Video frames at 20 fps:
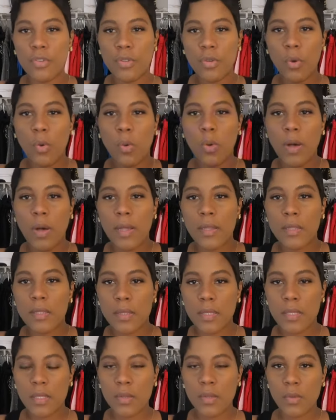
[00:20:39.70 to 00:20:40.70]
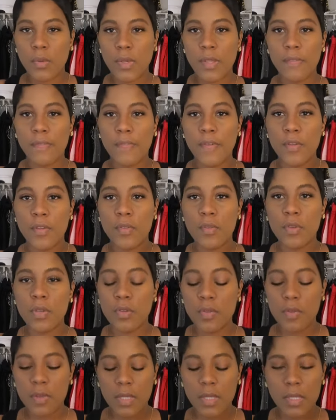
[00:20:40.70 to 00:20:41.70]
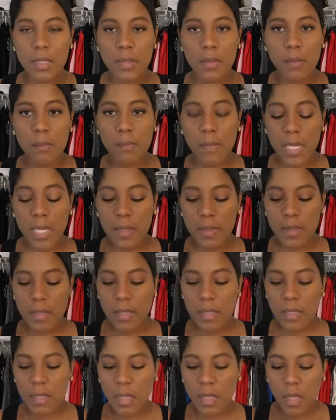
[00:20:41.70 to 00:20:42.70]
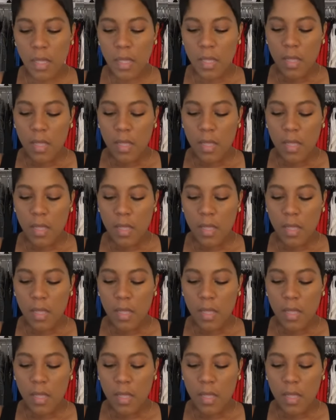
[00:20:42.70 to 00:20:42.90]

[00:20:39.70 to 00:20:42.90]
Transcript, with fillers: the quality, the way it feels on your skin is amazing.